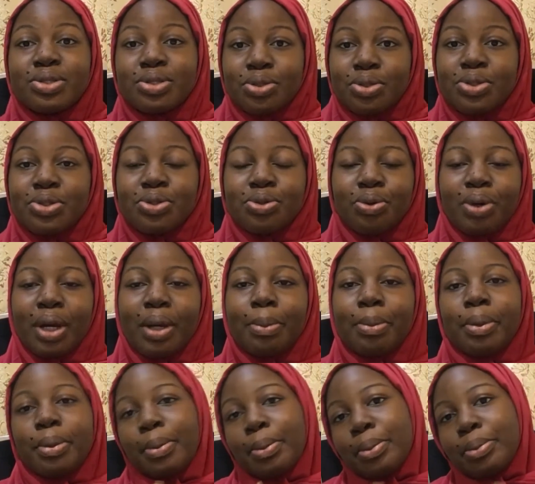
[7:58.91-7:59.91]

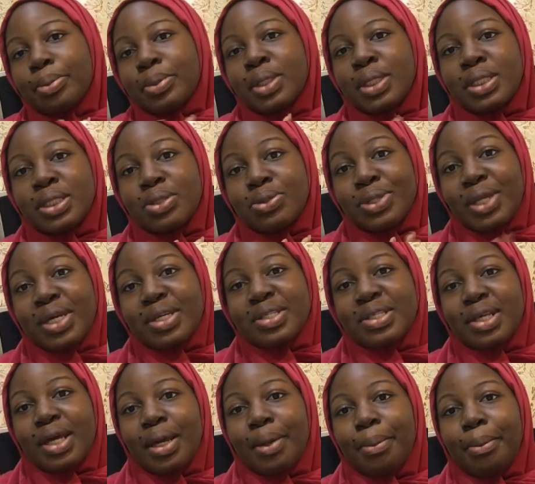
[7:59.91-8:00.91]
subscribe. Till
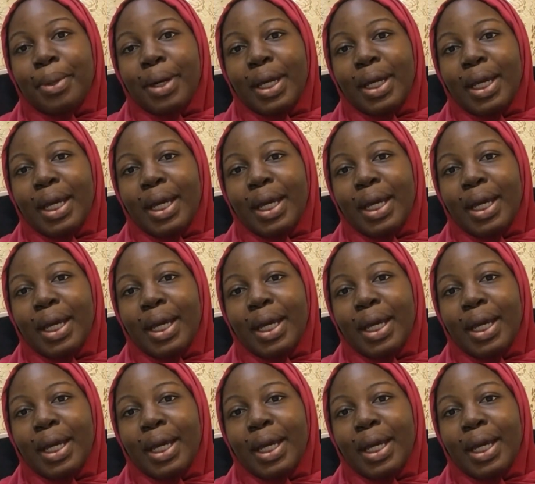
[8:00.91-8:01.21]
next time, bye